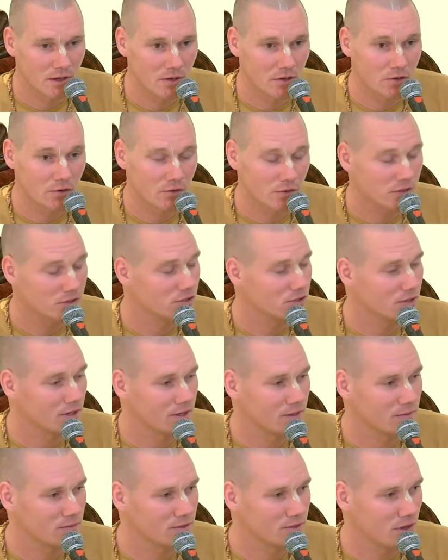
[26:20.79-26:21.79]
Krishna
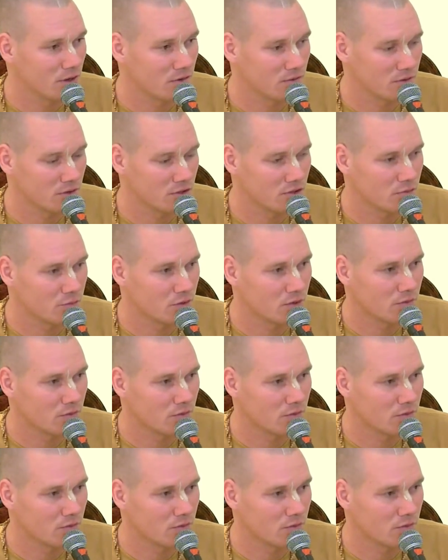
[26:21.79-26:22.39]
himself, the Supreme